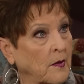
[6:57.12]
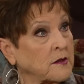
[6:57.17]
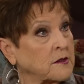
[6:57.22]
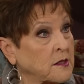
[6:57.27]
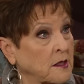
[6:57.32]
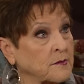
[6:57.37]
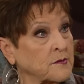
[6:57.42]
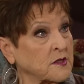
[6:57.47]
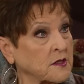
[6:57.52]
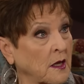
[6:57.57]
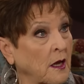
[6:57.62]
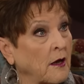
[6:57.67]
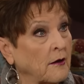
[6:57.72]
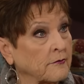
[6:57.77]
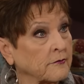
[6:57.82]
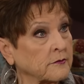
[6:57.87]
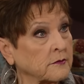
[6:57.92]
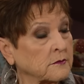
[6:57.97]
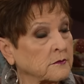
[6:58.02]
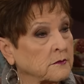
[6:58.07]
It's Himself.
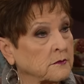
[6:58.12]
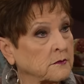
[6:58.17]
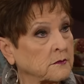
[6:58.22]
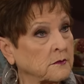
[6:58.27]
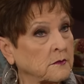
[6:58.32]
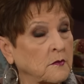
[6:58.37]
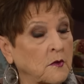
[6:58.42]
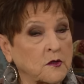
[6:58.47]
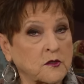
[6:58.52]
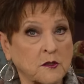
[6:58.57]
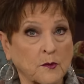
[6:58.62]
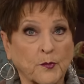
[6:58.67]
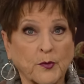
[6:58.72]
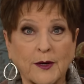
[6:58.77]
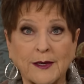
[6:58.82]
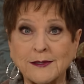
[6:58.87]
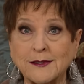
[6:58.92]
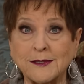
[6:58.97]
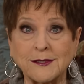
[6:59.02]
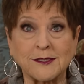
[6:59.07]
It's the
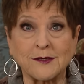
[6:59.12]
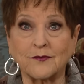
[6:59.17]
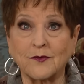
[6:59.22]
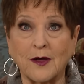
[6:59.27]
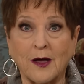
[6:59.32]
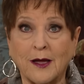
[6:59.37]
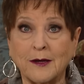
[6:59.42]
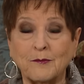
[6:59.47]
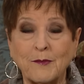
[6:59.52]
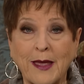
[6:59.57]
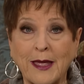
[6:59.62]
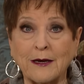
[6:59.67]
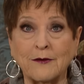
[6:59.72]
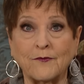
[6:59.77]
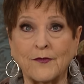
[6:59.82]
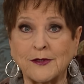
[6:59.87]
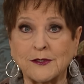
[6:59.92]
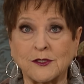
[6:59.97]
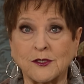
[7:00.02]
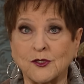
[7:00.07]
presence of God
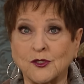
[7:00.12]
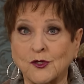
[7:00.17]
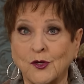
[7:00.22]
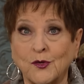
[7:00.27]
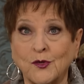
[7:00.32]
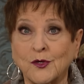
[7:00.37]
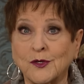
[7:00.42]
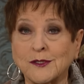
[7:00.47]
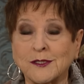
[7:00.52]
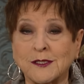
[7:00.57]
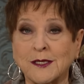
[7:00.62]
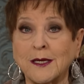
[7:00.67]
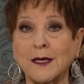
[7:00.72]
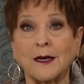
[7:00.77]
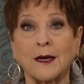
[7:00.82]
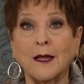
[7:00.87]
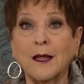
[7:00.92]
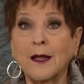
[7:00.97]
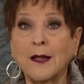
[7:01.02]
manifested yes. so you could see it.